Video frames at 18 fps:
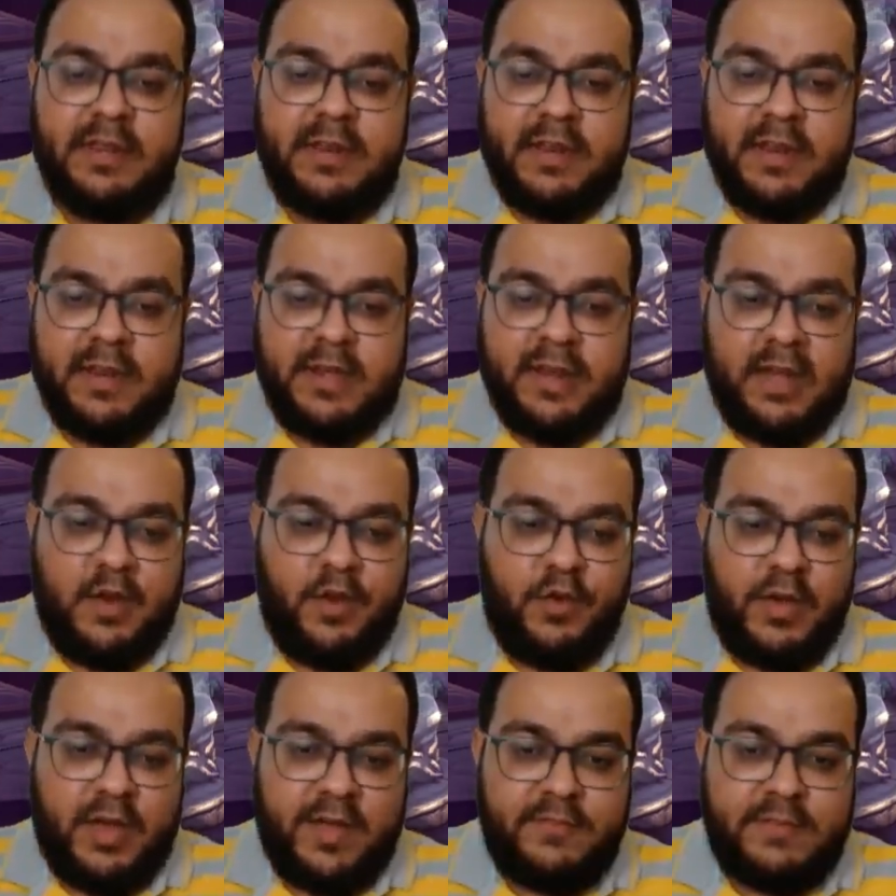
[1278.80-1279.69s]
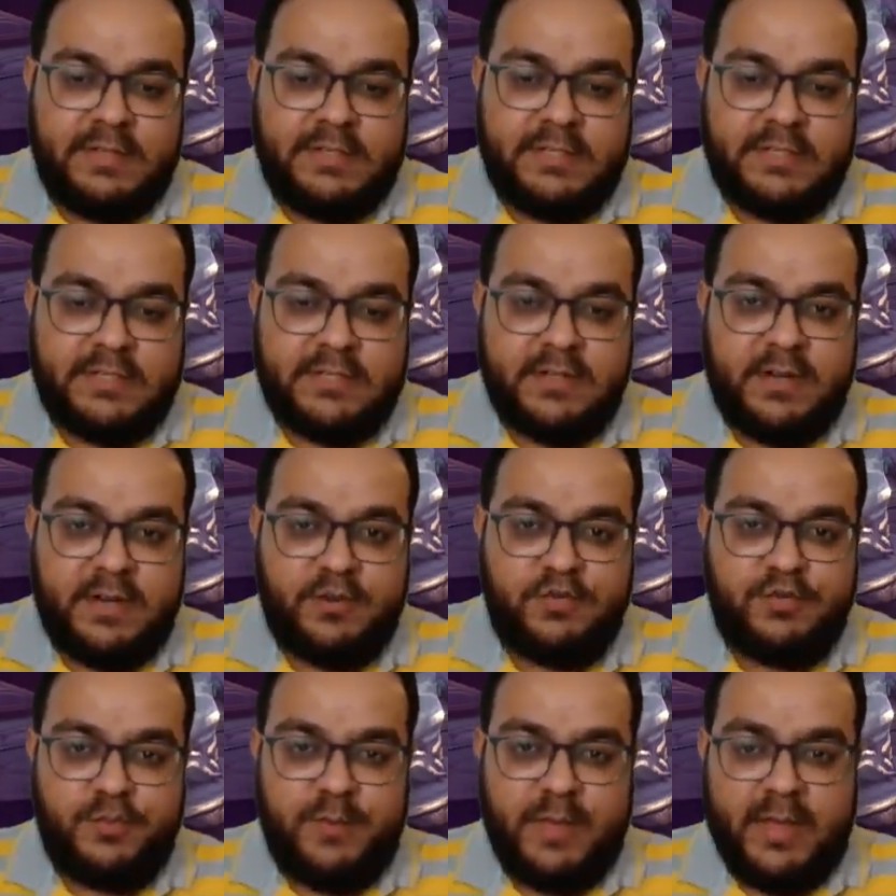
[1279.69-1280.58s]
And now I will just try to
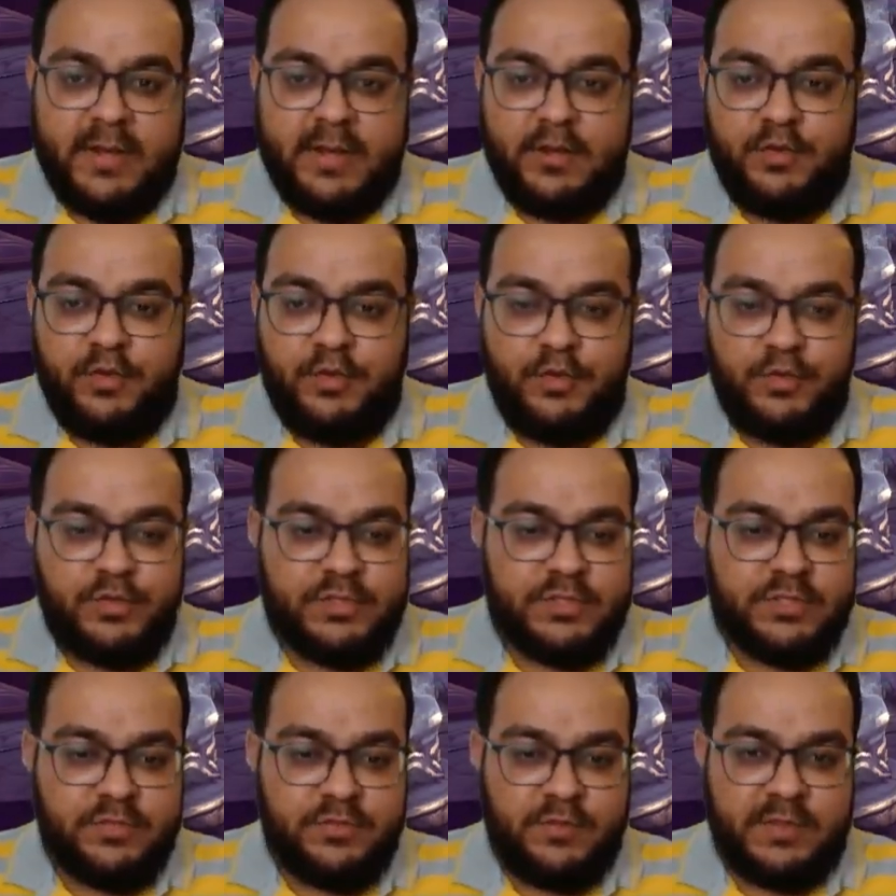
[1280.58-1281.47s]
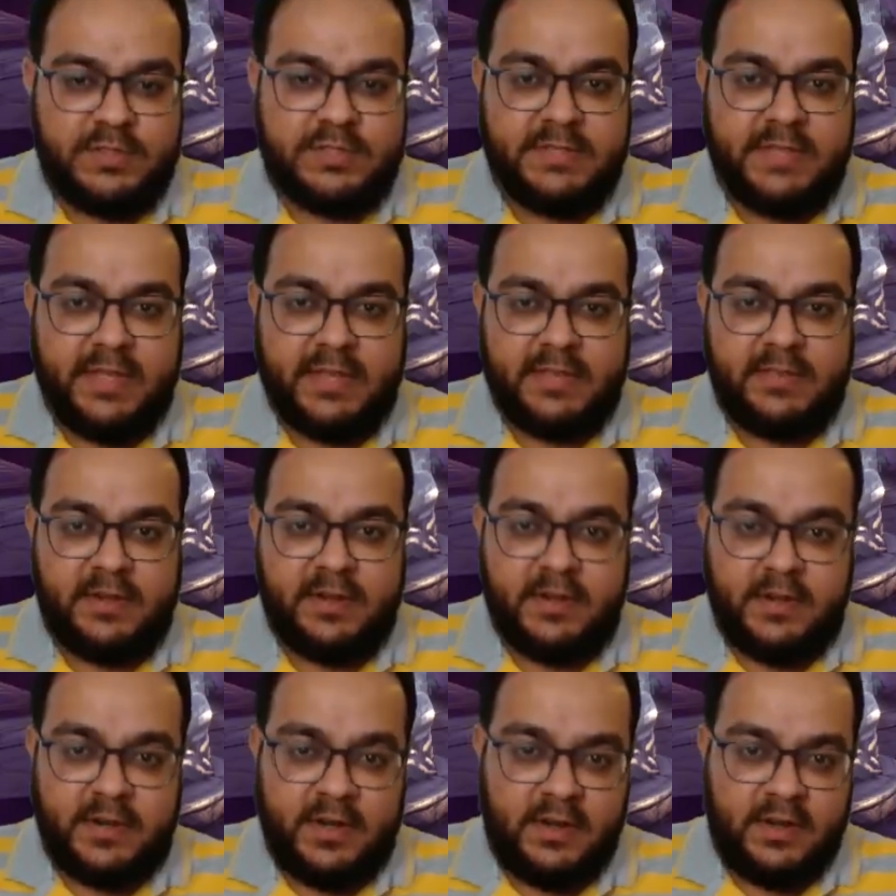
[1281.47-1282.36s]
smack Newts once they get their
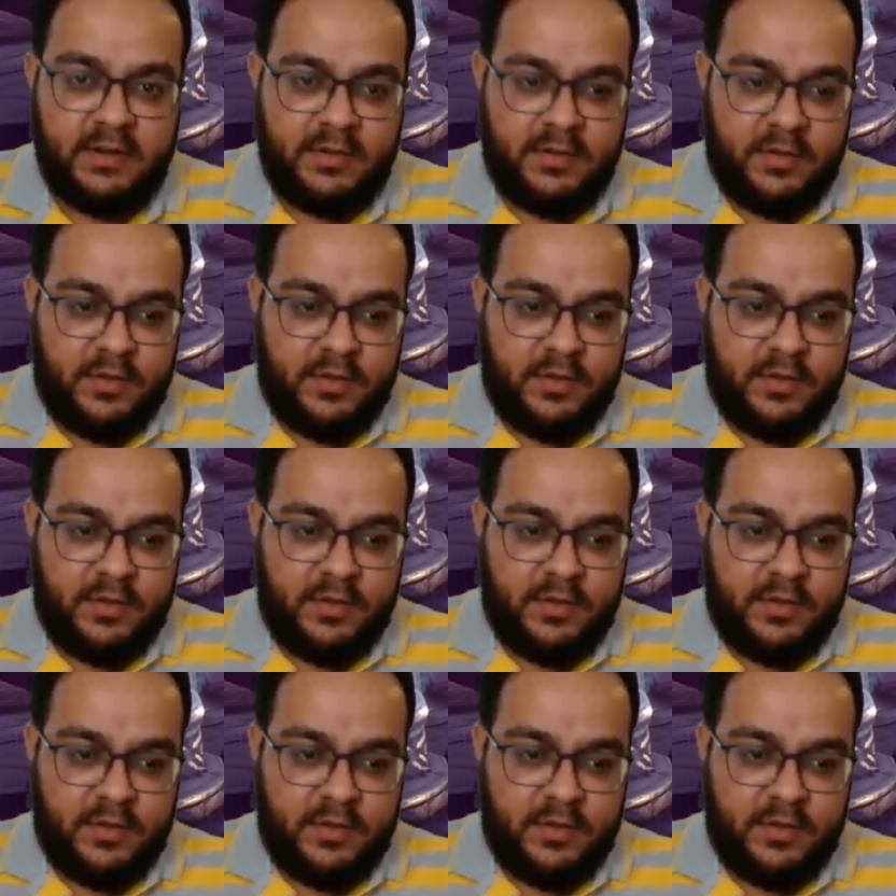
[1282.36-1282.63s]
turn.